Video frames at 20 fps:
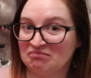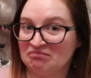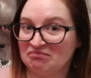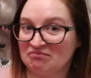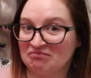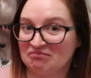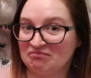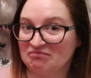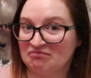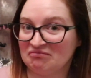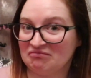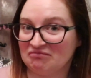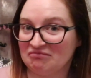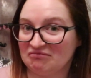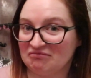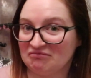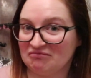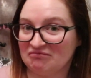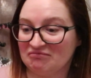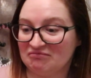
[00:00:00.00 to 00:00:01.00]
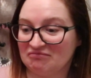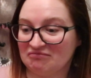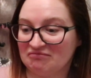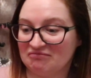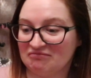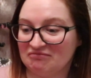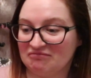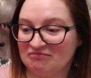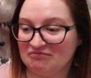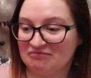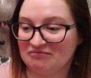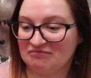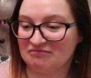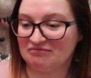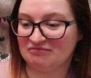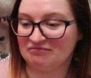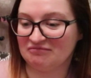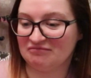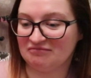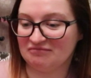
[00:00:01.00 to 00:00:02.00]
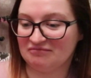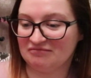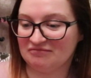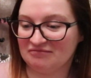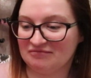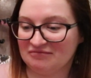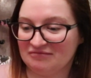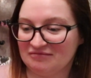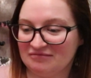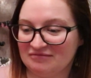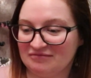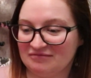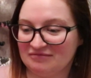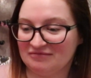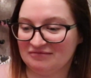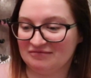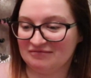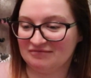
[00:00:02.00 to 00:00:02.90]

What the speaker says: No words are spoken by the person on screen.